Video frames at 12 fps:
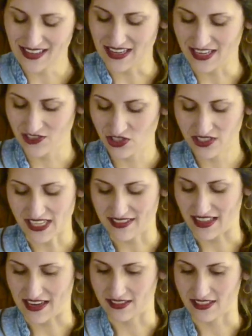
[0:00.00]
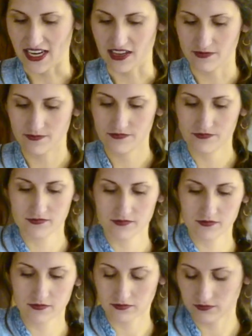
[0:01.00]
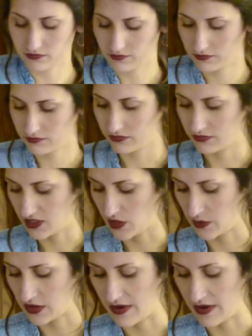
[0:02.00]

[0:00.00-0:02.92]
And just set that aside until we're